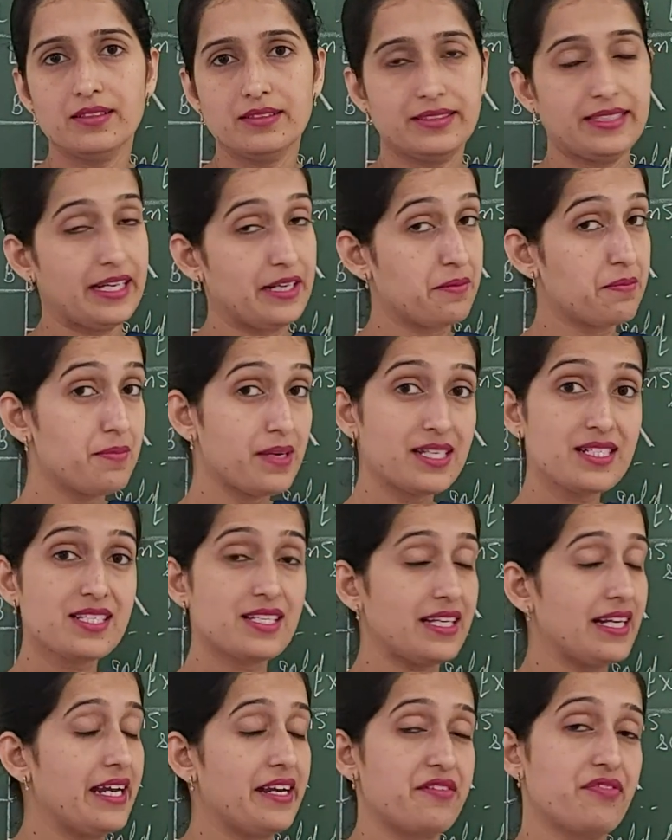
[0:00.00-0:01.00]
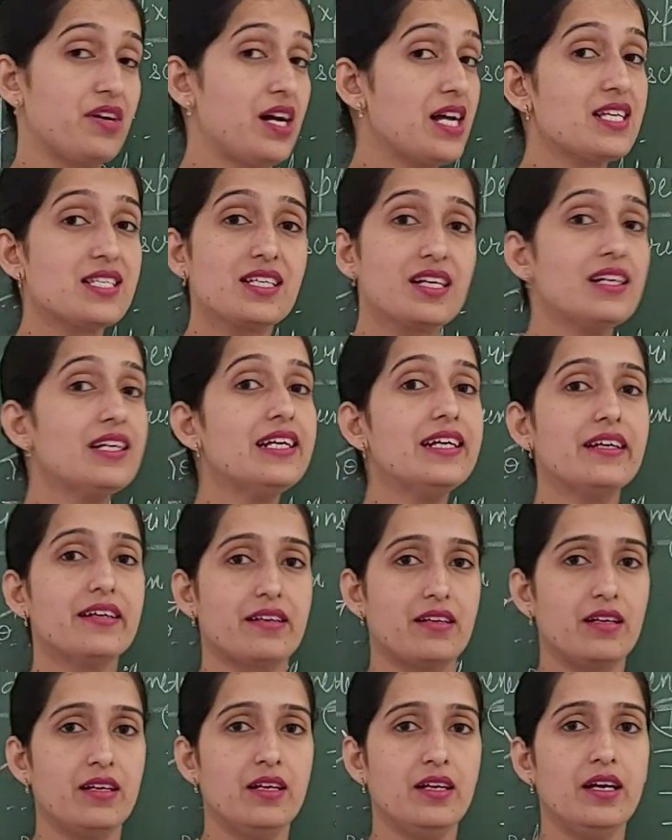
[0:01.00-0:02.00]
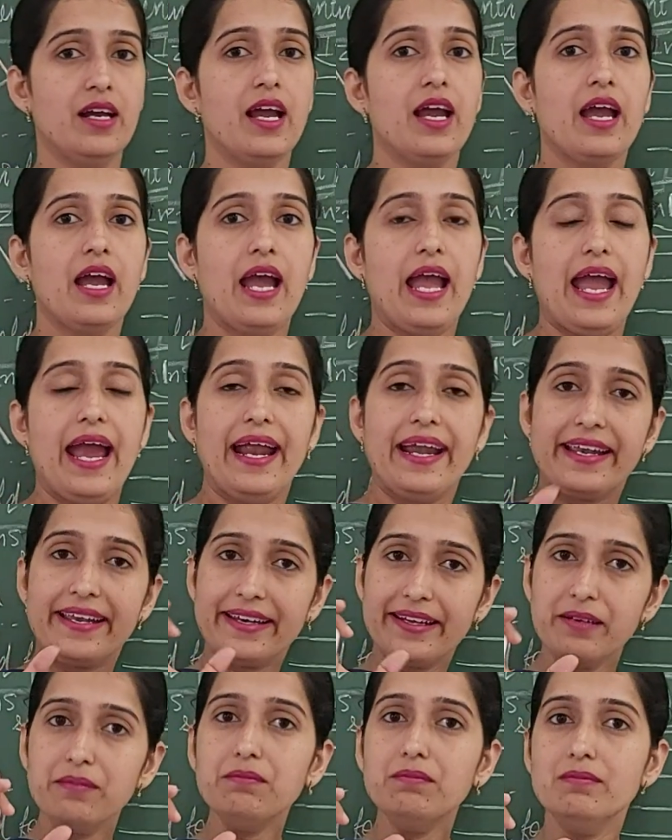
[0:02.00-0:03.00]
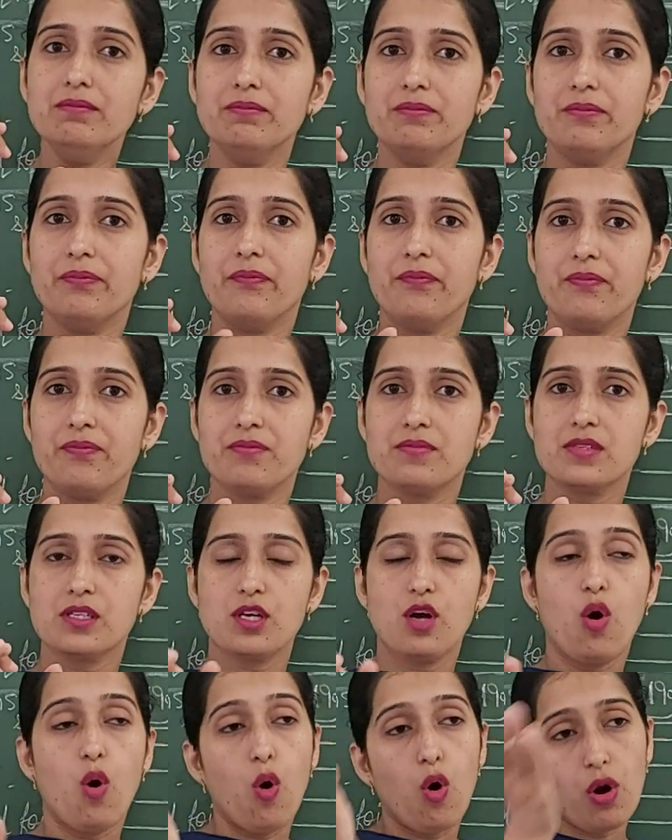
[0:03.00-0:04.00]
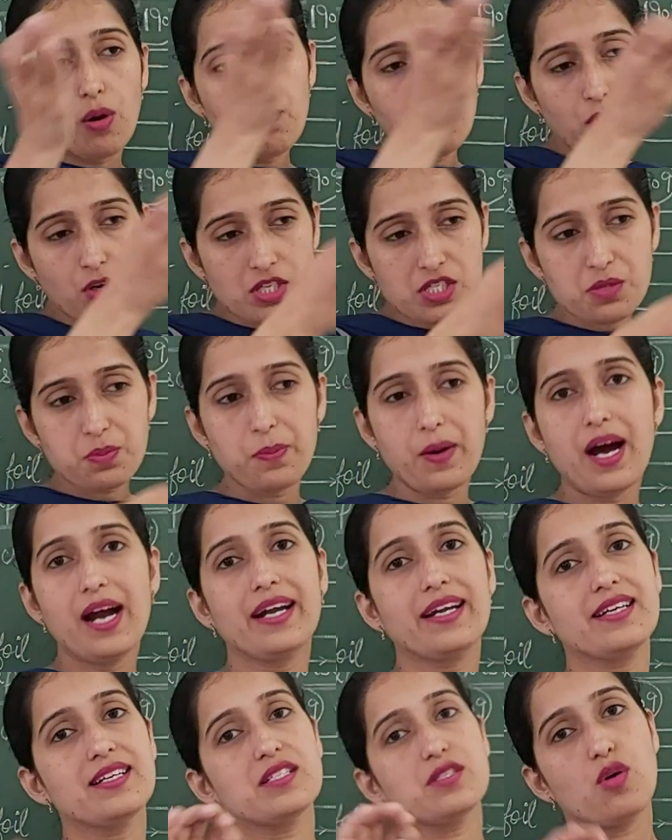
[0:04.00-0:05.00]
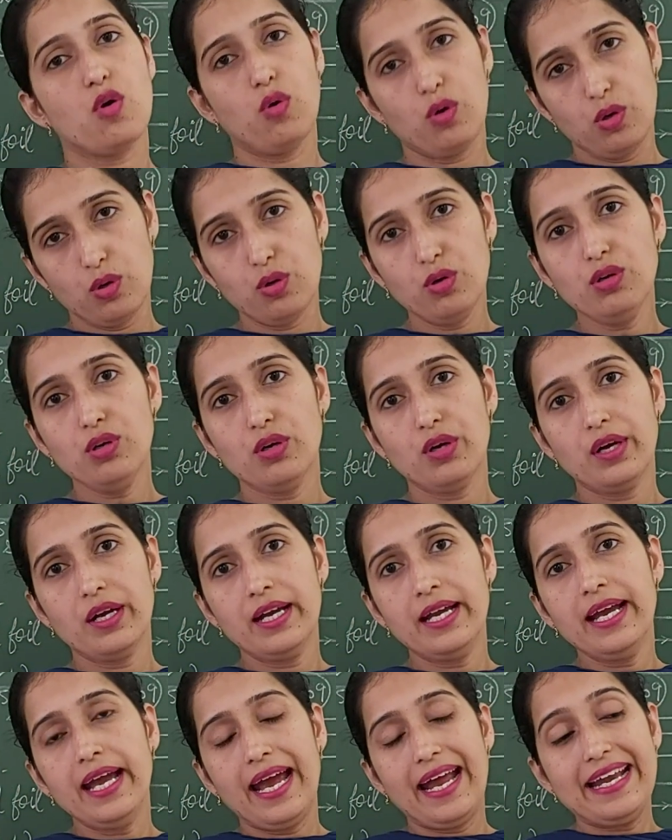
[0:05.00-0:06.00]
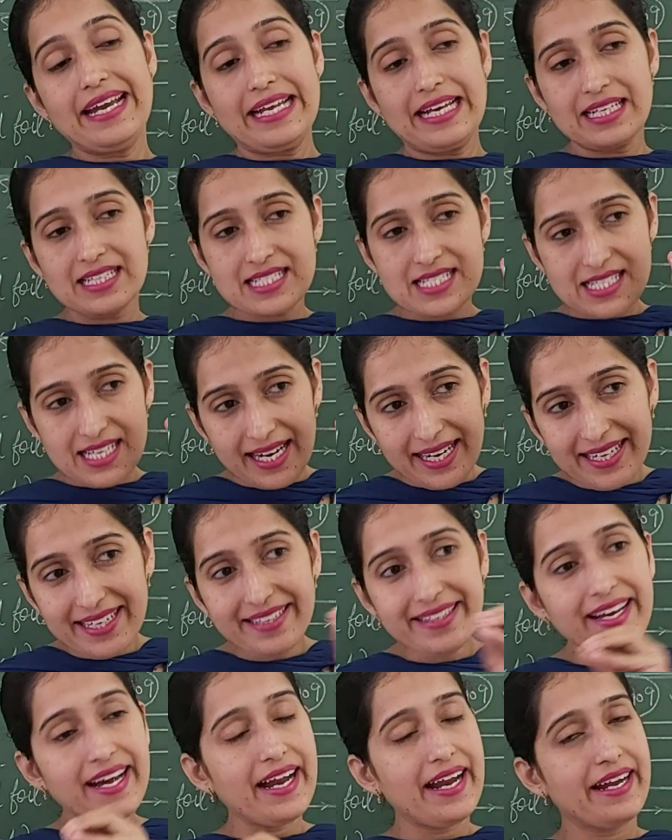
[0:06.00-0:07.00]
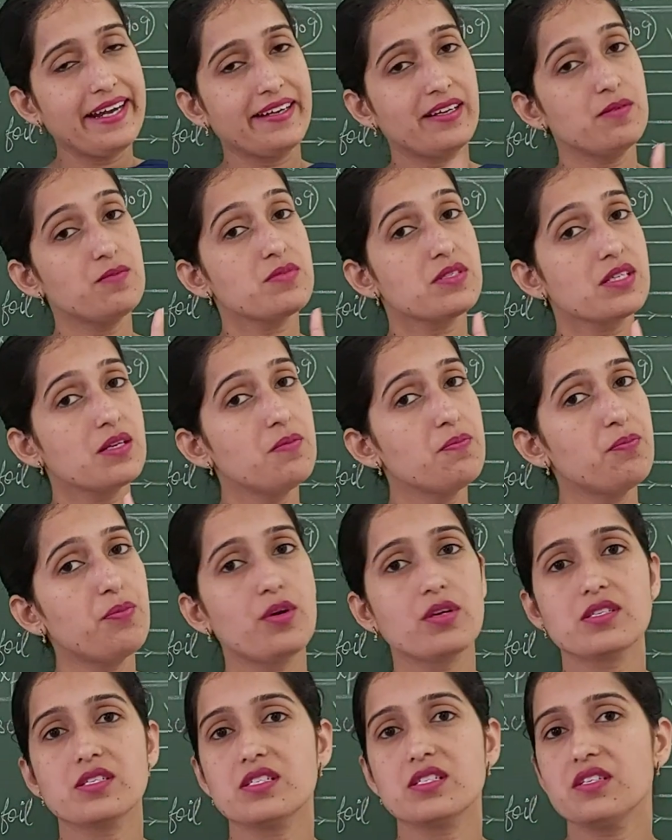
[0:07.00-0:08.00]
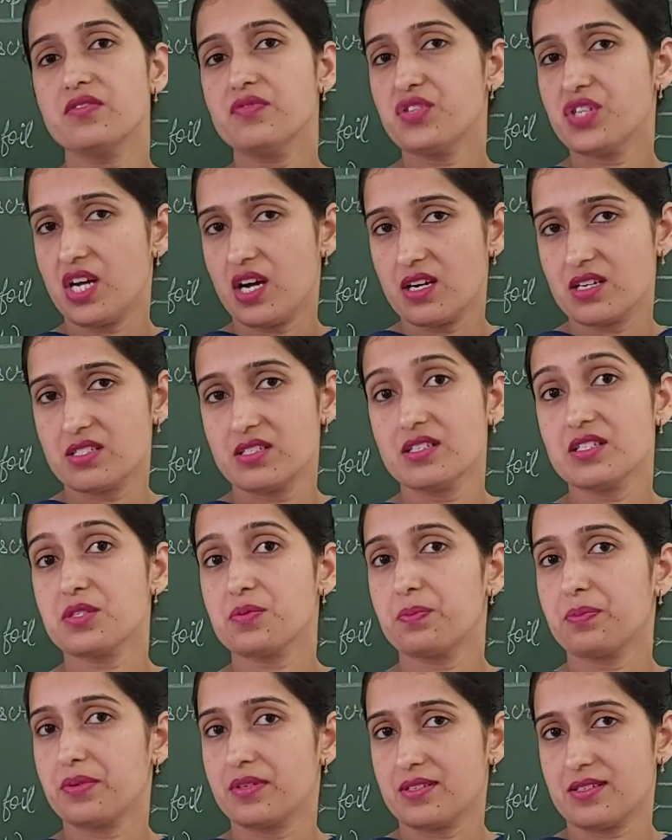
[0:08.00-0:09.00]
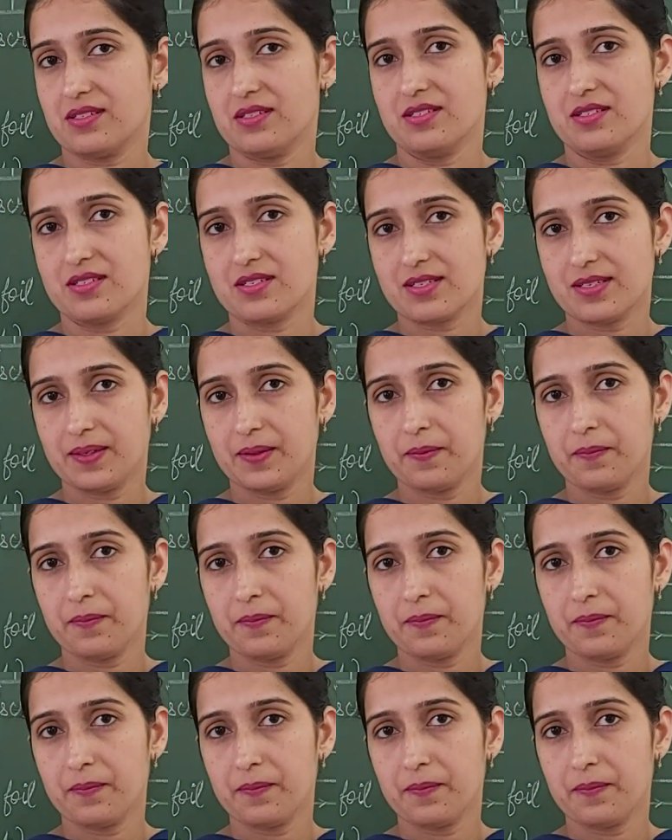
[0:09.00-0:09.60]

That means it was clear. Atom almost part is hollow and inside the atom some positive charge is present.